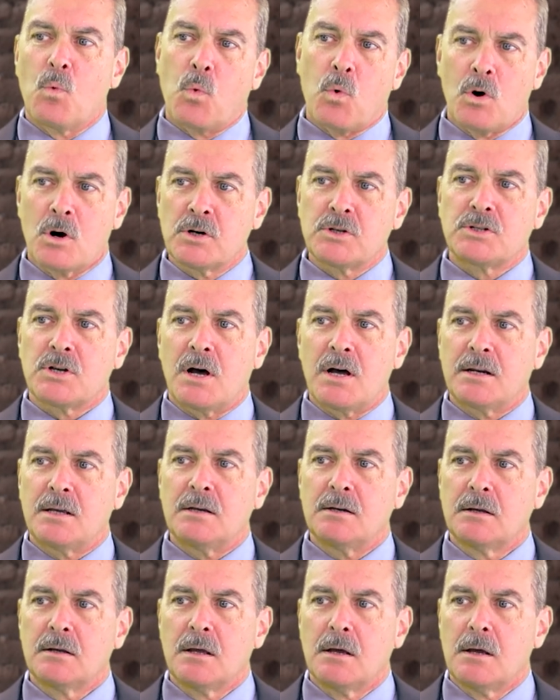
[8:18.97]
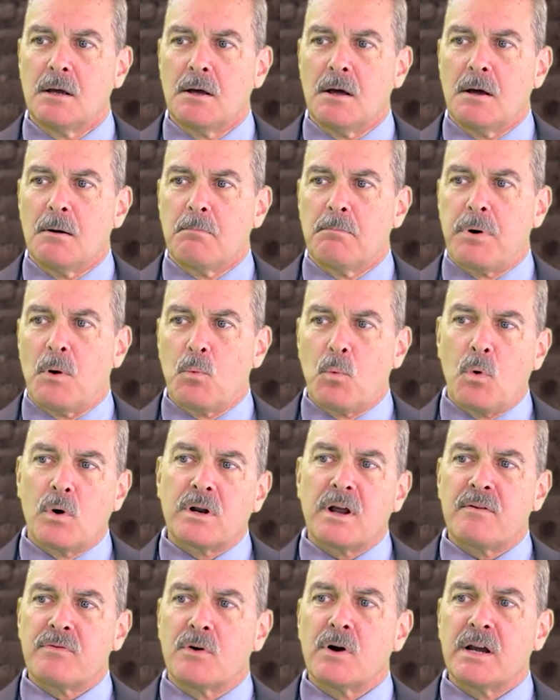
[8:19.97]
words on it, mm-hmm, but
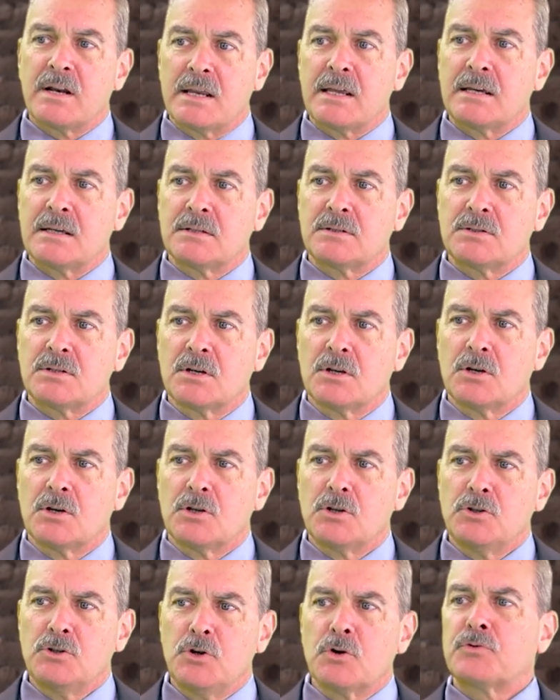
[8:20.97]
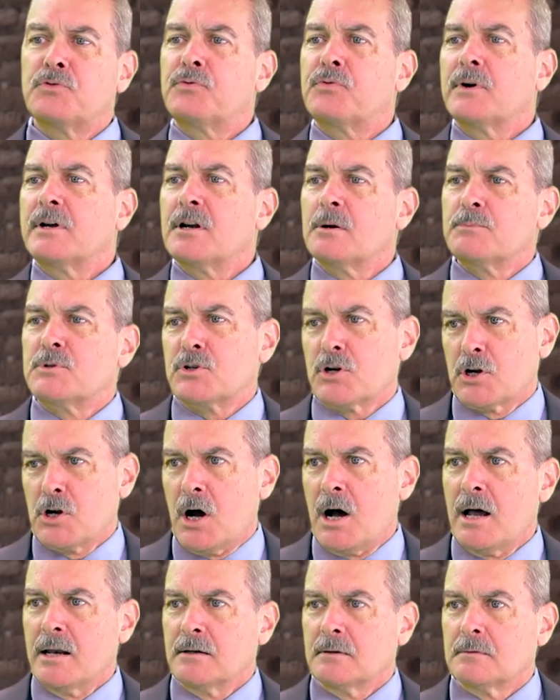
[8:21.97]
whatever it is, just, your freedoms are
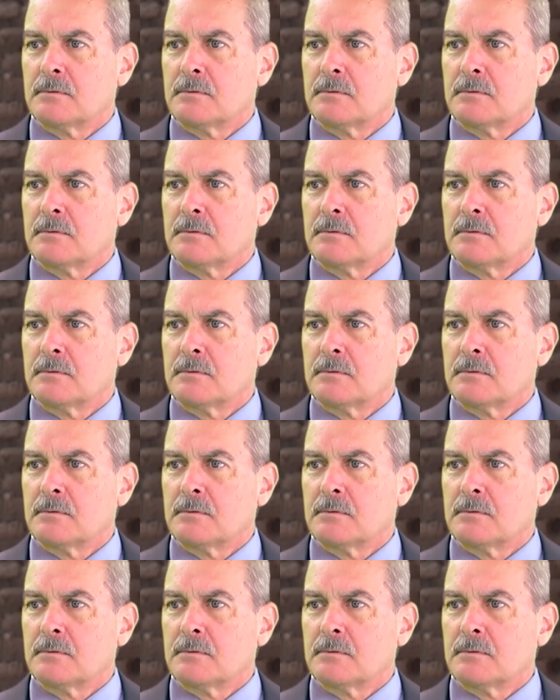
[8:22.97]
gone.